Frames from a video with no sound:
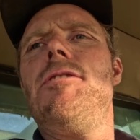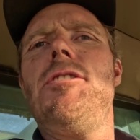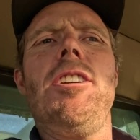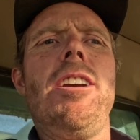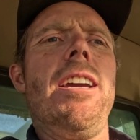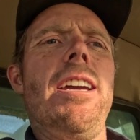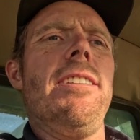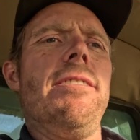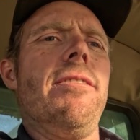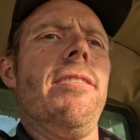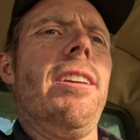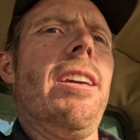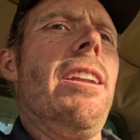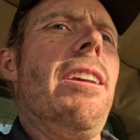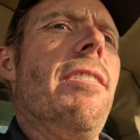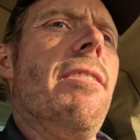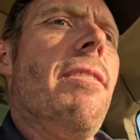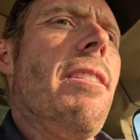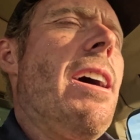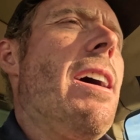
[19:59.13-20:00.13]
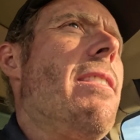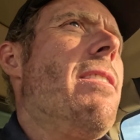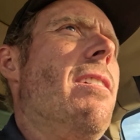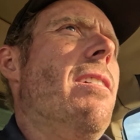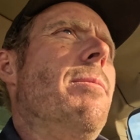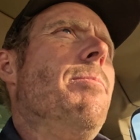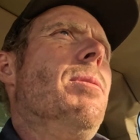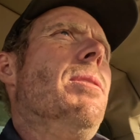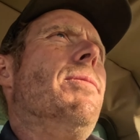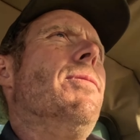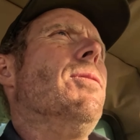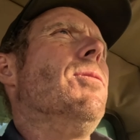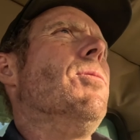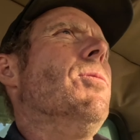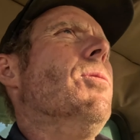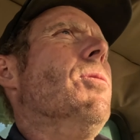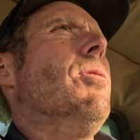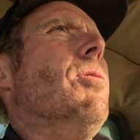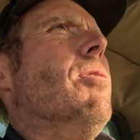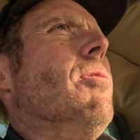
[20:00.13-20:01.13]
chance of getting on that thing
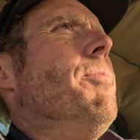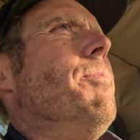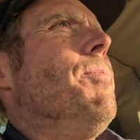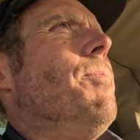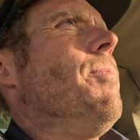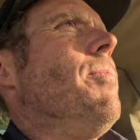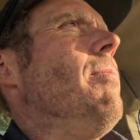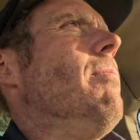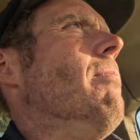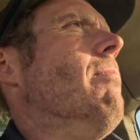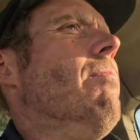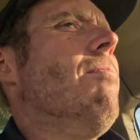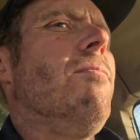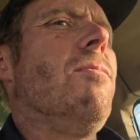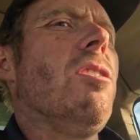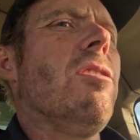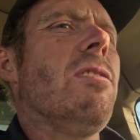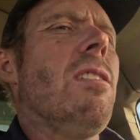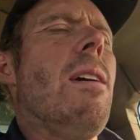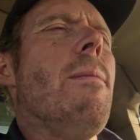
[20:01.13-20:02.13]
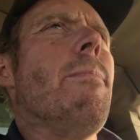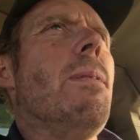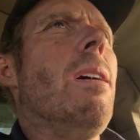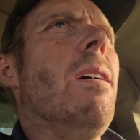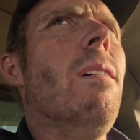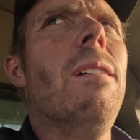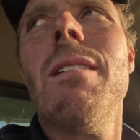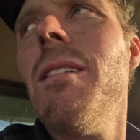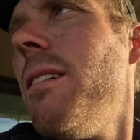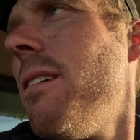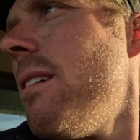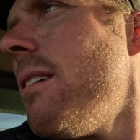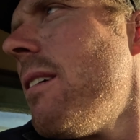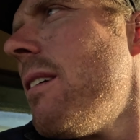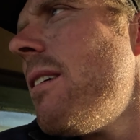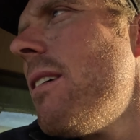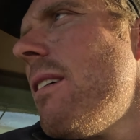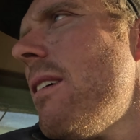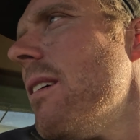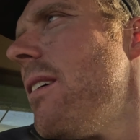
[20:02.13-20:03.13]
before December,
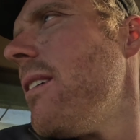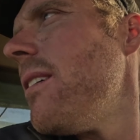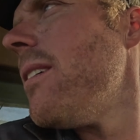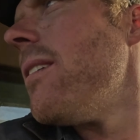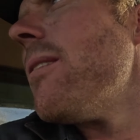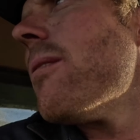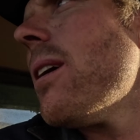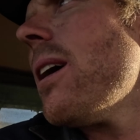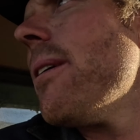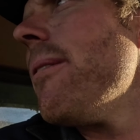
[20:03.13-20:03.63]
the way